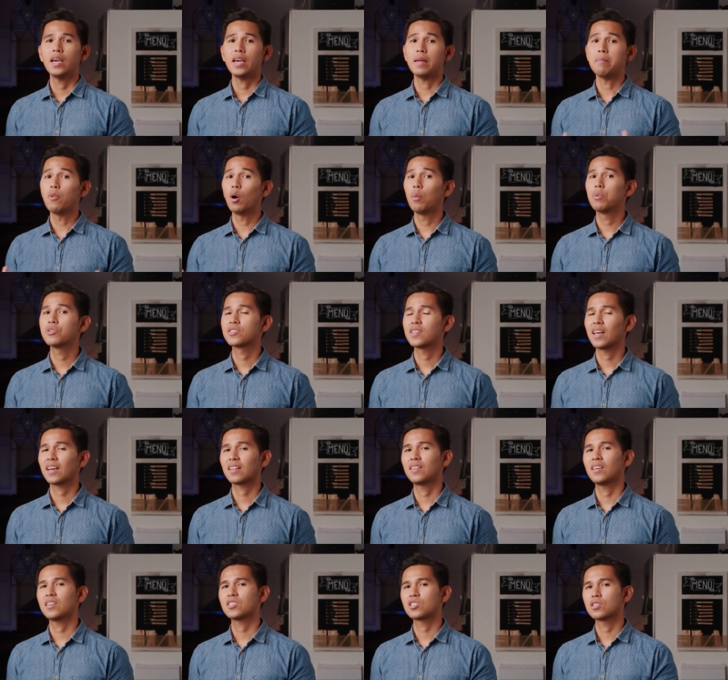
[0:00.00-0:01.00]
In moments
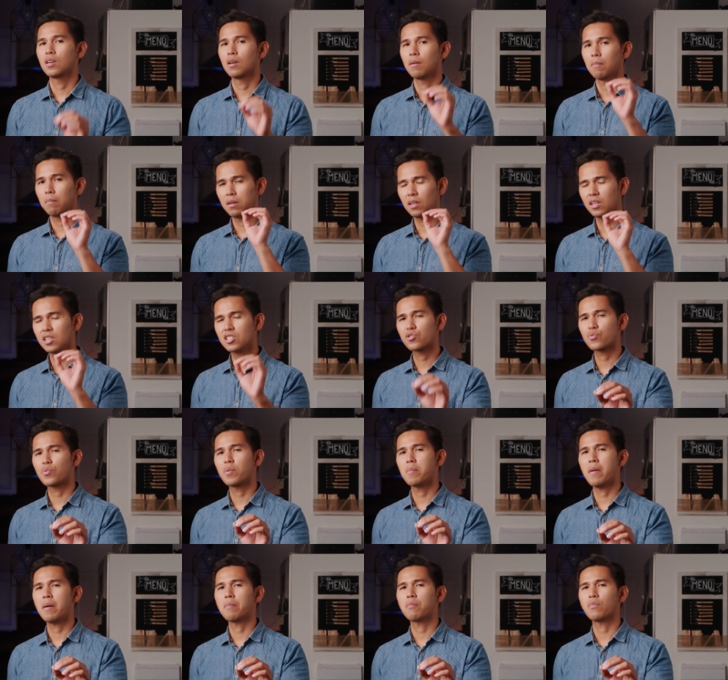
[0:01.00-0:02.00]
like these, please
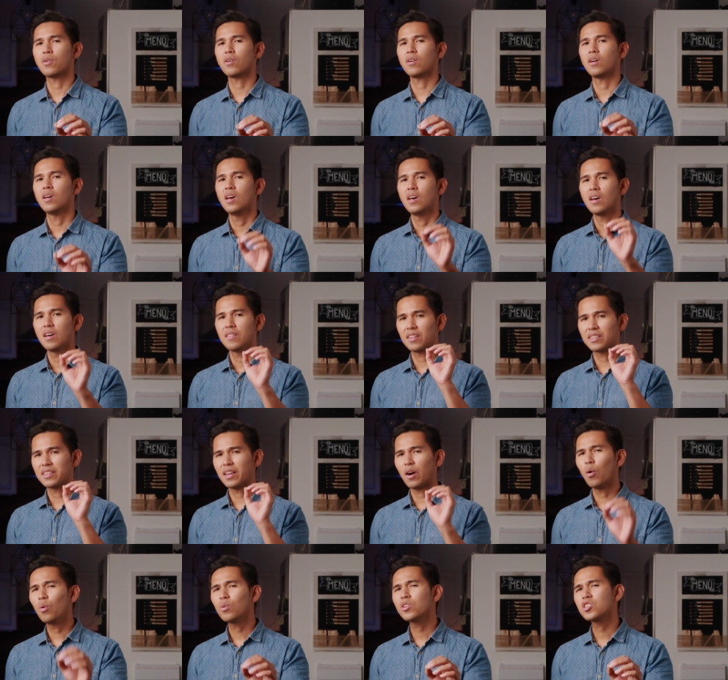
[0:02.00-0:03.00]
remember that the
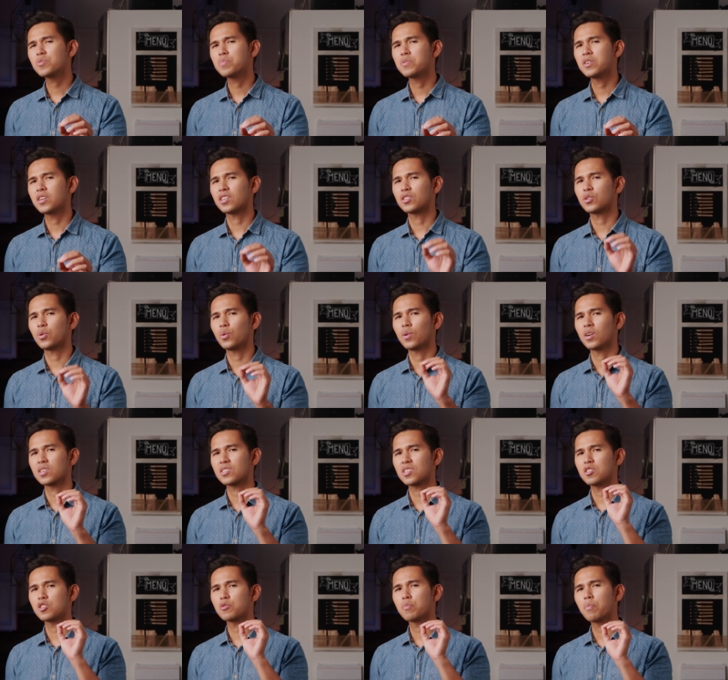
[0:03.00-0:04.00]
Holy Spirit who
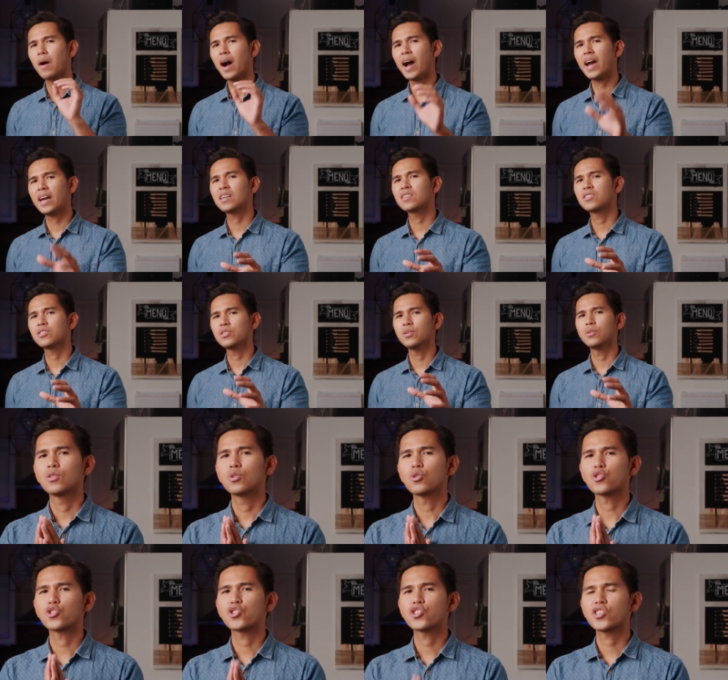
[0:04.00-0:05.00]
has inspired you
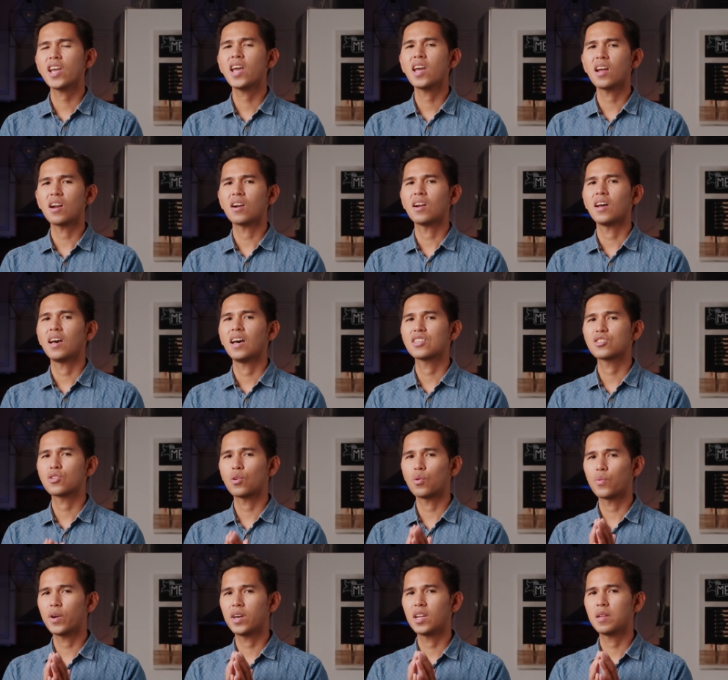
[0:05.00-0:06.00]
to share has
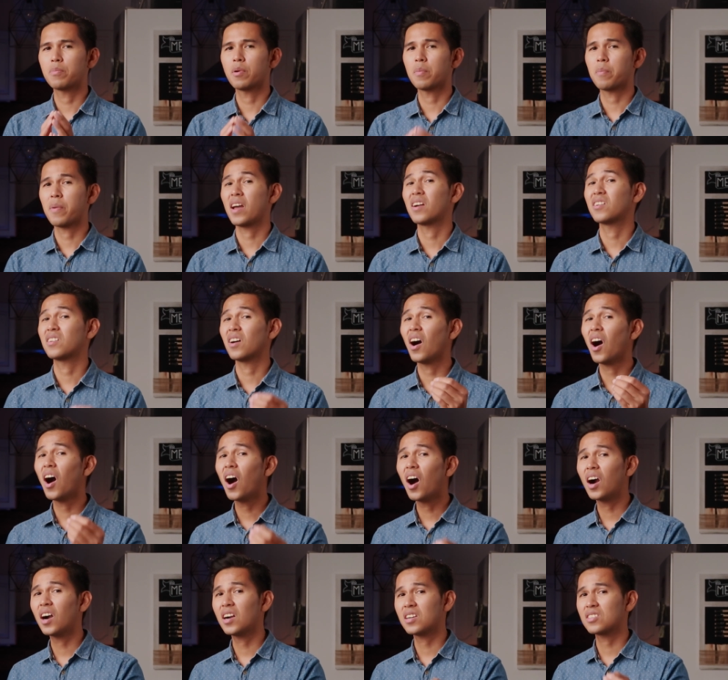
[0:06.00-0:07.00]
already prepared the
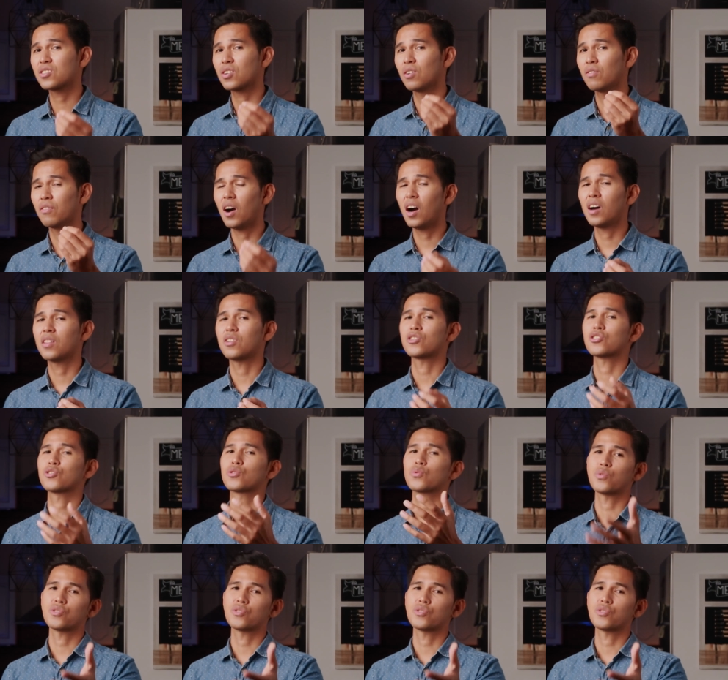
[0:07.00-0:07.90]
hearts of others to